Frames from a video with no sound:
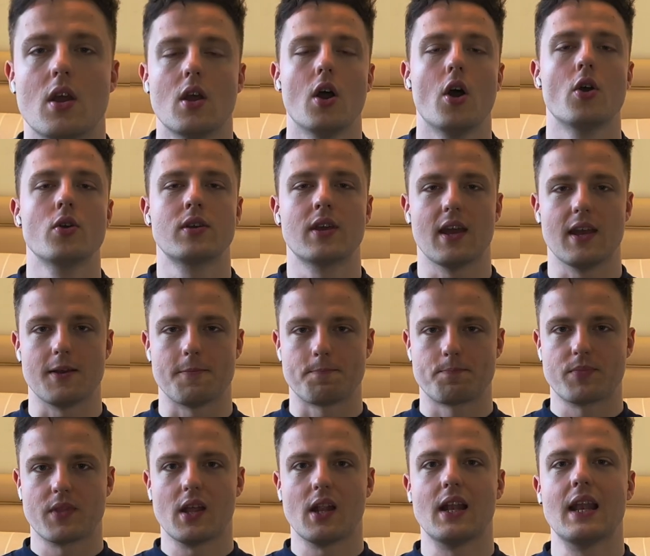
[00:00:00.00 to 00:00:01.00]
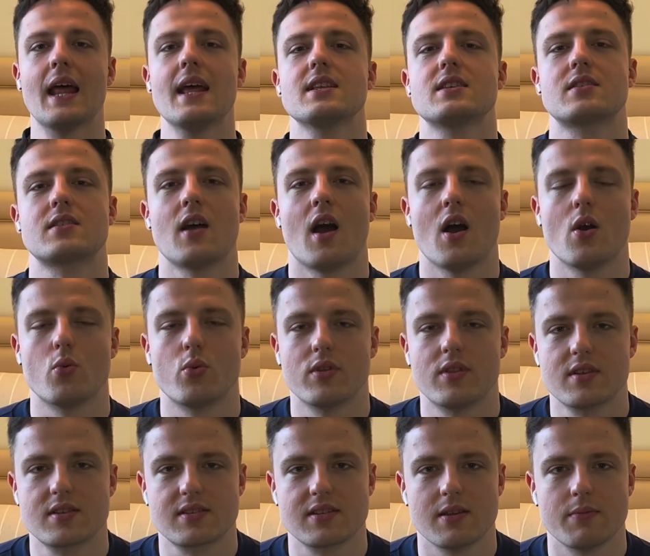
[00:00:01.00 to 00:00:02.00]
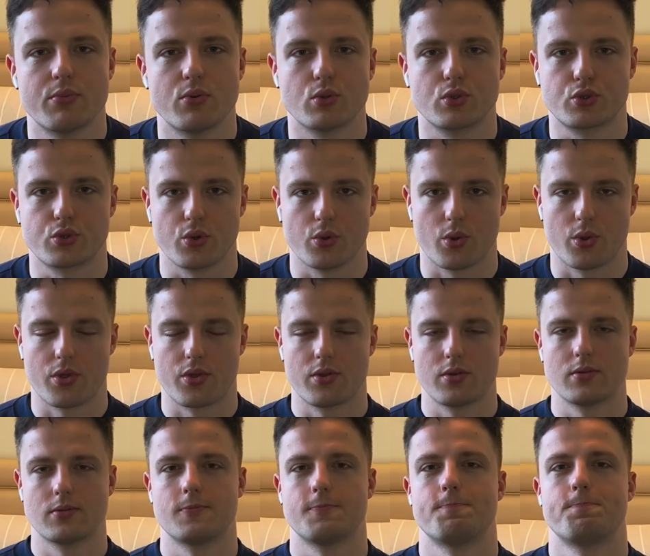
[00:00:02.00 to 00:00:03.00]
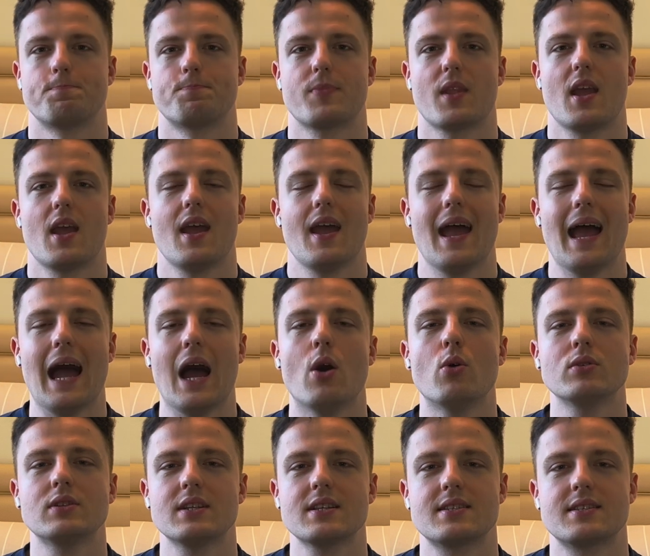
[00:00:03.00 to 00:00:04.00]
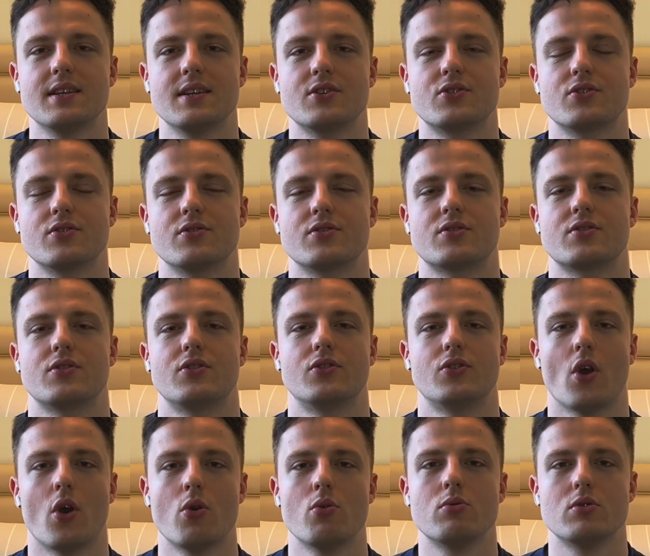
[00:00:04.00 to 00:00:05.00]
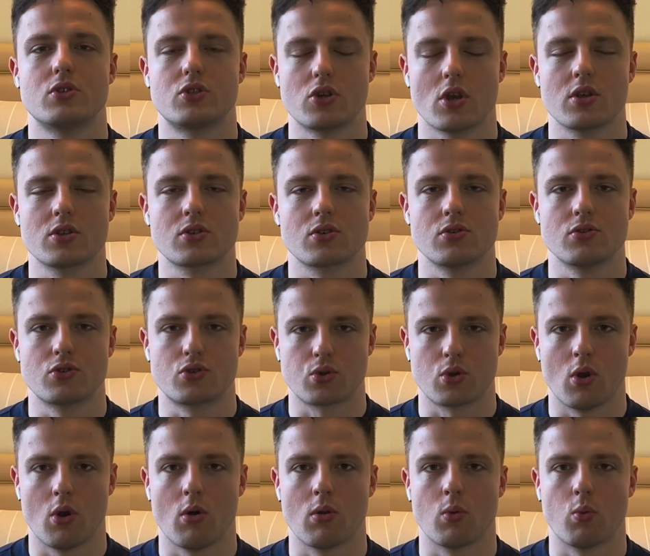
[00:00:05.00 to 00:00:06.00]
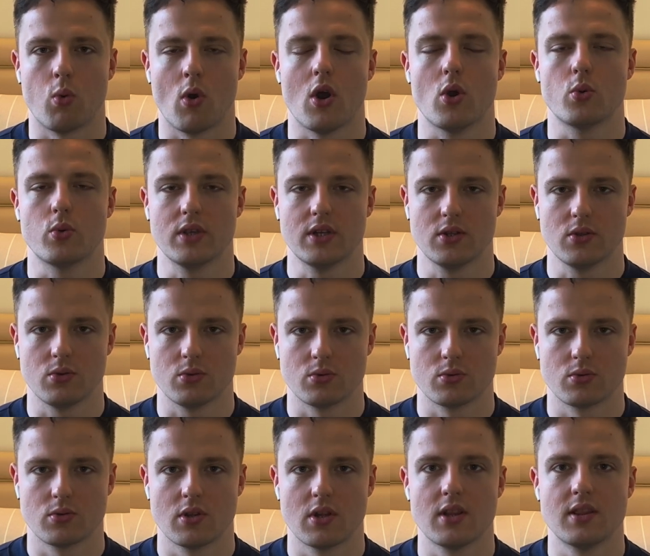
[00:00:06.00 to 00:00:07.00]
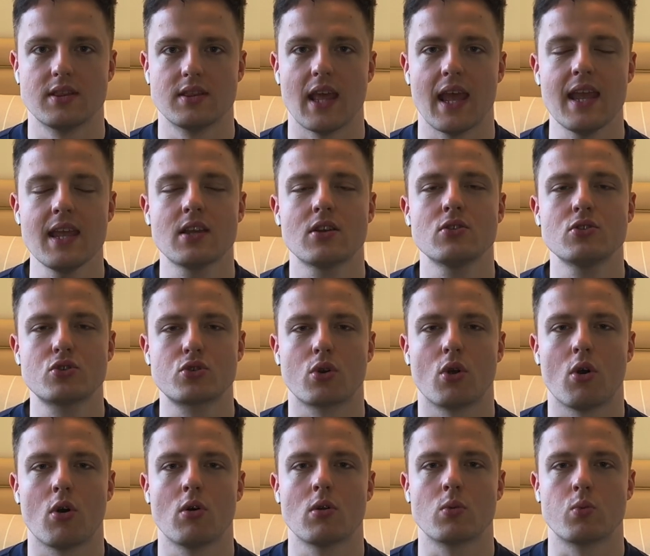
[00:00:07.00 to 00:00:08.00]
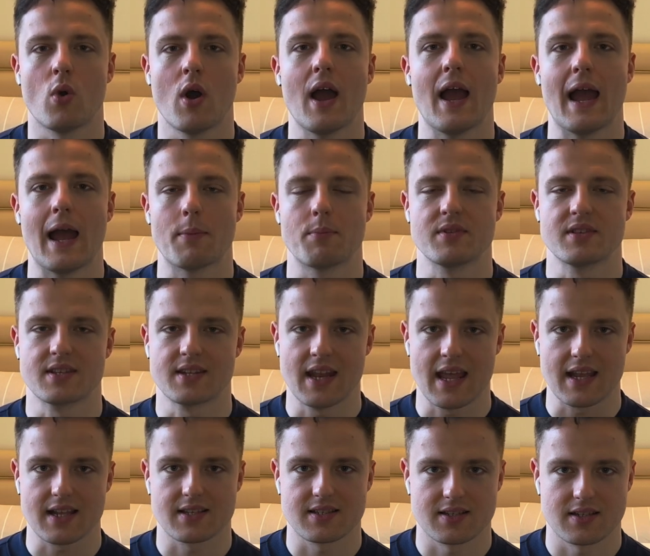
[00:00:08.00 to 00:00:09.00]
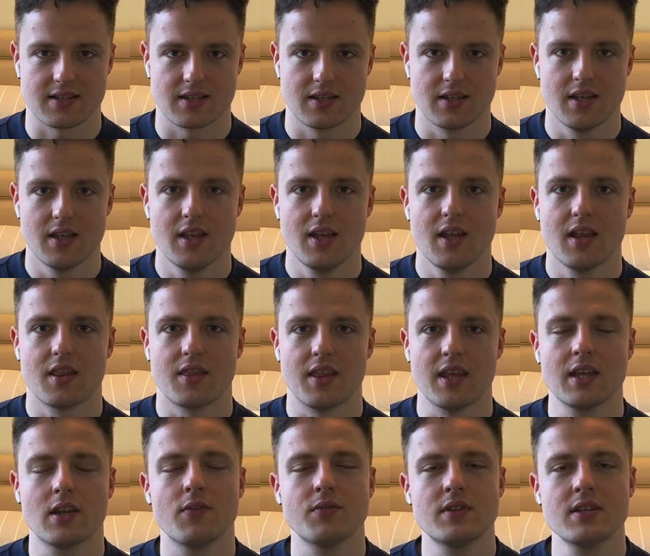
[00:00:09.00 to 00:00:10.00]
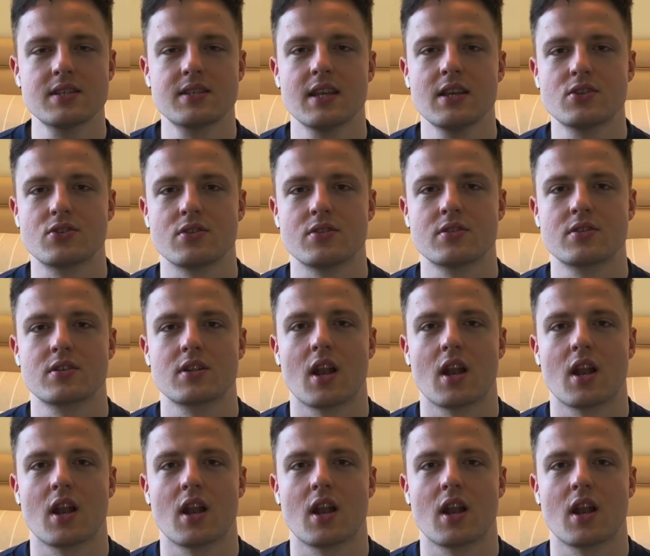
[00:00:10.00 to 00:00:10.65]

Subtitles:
Okay, let's start with the simple truth. Our decisions don't just control what we do, they control what happens next. Think of decisions